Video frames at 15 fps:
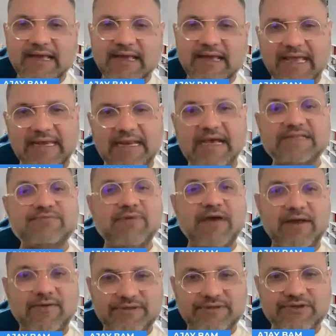and customer
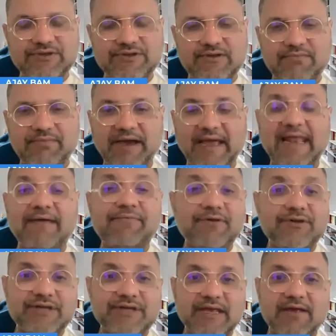acquisition by
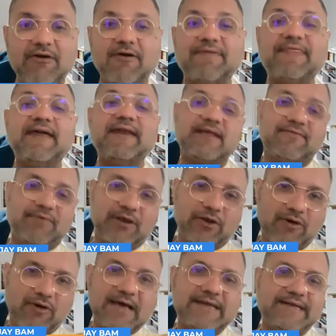leveraging authentic video
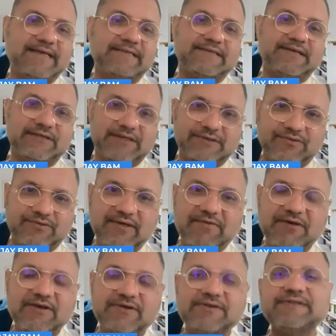content such as
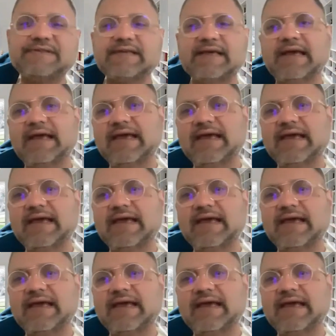reviews,